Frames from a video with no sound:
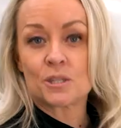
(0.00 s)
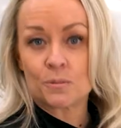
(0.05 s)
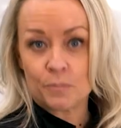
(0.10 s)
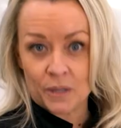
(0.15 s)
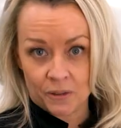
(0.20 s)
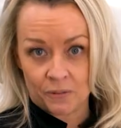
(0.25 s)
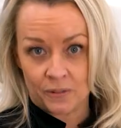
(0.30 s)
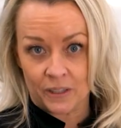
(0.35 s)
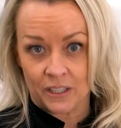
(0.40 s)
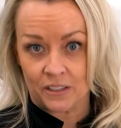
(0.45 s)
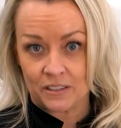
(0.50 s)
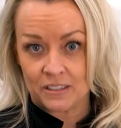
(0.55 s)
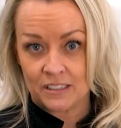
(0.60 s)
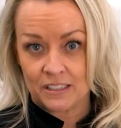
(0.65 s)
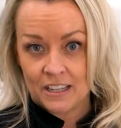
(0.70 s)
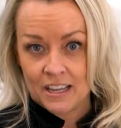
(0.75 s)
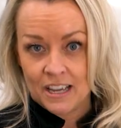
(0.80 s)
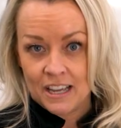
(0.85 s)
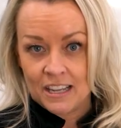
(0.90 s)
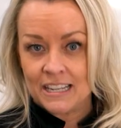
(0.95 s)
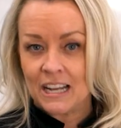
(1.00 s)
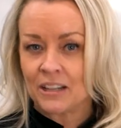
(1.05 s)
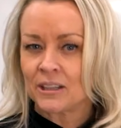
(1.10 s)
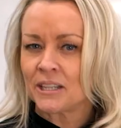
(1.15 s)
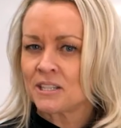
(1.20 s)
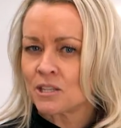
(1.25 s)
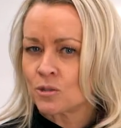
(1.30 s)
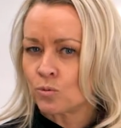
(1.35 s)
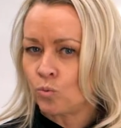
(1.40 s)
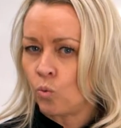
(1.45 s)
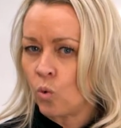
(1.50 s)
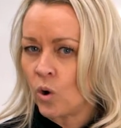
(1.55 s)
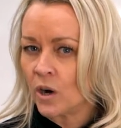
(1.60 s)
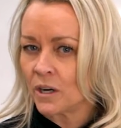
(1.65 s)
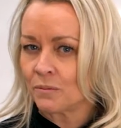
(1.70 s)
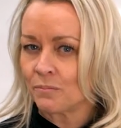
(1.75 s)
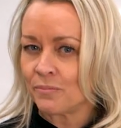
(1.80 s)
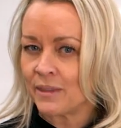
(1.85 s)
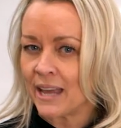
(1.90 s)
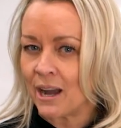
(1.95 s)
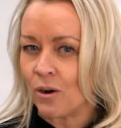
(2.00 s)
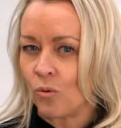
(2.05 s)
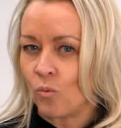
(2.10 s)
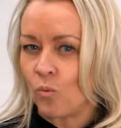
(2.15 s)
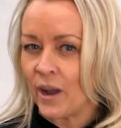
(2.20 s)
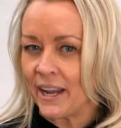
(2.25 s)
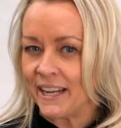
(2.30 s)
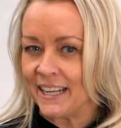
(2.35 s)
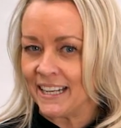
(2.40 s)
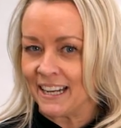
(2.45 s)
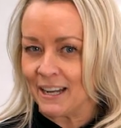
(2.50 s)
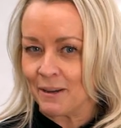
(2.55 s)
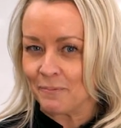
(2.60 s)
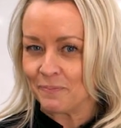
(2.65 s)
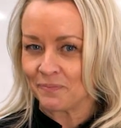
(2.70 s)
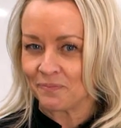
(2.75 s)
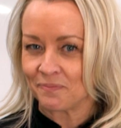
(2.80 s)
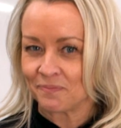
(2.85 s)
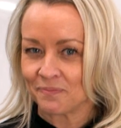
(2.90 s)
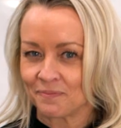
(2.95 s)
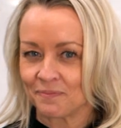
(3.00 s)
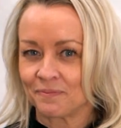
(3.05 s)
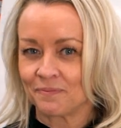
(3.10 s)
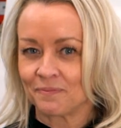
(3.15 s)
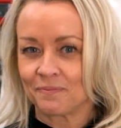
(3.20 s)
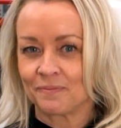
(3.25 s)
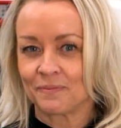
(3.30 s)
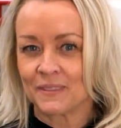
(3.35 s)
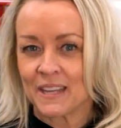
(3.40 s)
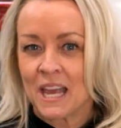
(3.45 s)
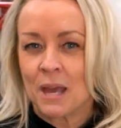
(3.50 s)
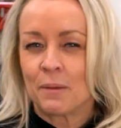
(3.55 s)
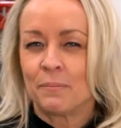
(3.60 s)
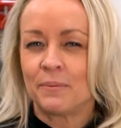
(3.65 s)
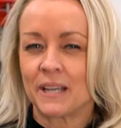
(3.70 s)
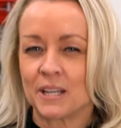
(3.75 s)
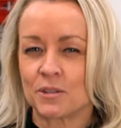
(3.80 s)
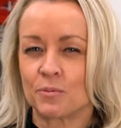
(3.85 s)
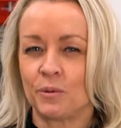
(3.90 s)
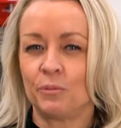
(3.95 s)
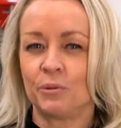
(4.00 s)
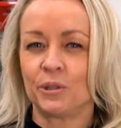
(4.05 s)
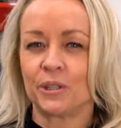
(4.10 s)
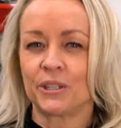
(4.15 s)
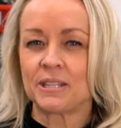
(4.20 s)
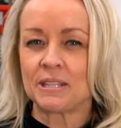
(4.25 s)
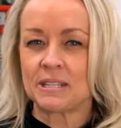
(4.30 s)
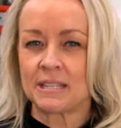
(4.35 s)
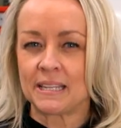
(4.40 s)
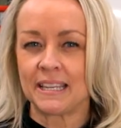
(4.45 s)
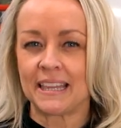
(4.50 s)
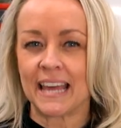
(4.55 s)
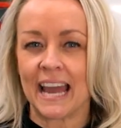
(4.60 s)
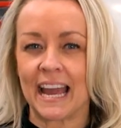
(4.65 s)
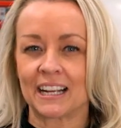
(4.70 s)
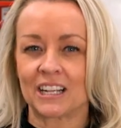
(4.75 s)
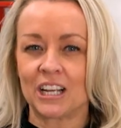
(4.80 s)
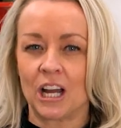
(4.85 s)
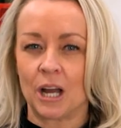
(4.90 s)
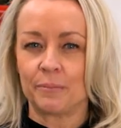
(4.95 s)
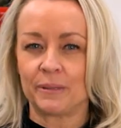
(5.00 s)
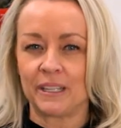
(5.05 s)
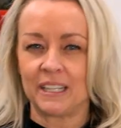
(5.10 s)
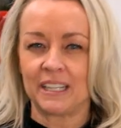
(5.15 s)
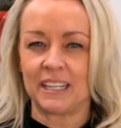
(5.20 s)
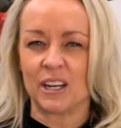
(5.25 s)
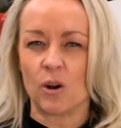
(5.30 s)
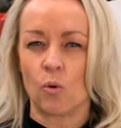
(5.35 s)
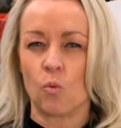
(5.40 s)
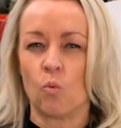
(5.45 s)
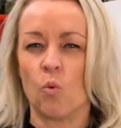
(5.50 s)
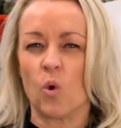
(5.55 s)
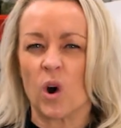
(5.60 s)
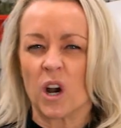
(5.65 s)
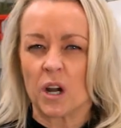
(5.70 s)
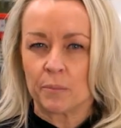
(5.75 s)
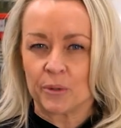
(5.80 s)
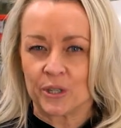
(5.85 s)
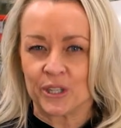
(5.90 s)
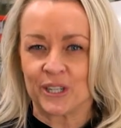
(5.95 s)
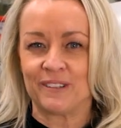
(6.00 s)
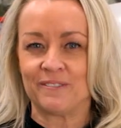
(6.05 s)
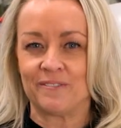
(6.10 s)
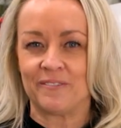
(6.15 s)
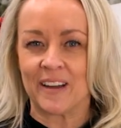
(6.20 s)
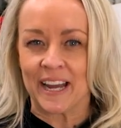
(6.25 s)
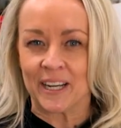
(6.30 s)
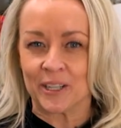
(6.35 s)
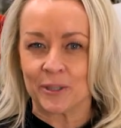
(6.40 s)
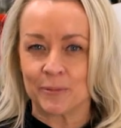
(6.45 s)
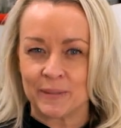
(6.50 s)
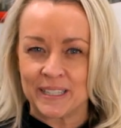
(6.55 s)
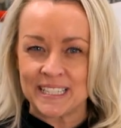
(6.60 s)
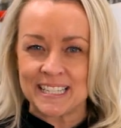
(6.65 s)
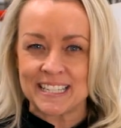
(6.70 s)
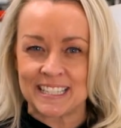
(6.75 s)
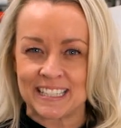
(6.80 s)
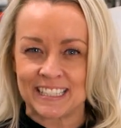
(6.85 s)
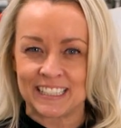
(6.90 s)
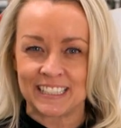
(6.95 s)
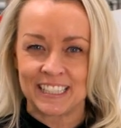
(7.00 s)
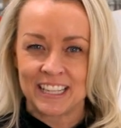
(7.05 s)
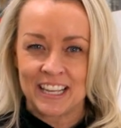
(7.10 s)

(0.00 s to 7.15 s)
Smithfield. Now let's warm that white up because we really see that coming in a warmer environment.